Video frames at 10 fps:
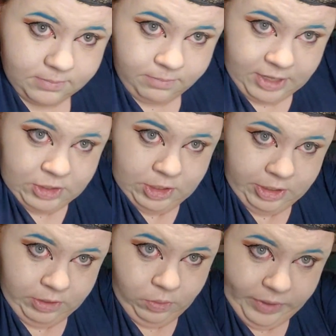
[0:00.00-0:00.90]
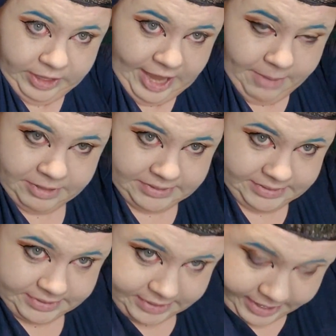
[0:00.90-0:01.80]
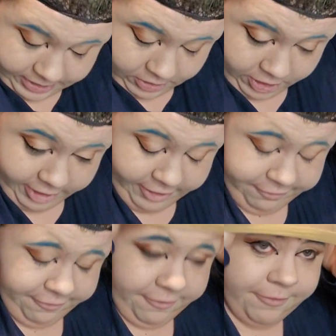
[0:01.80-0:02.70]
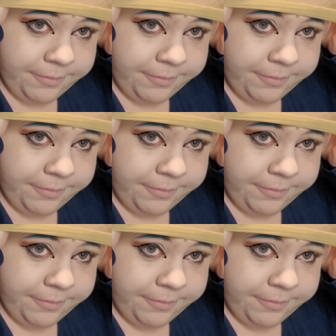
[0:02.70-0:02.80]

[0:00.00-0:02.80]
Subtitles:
make sure your wig cap doesn't slide off.